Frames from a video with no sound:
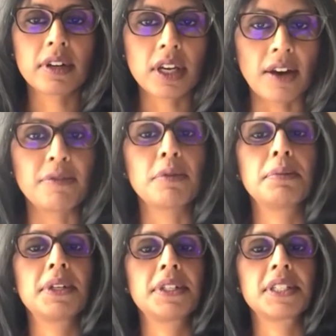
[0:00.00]

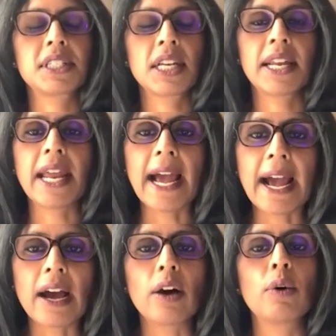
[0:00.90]
government and
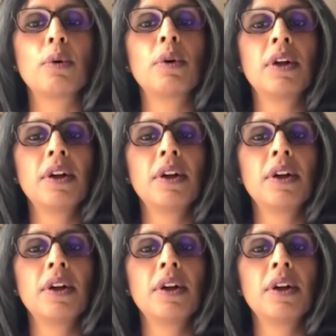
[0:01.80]
how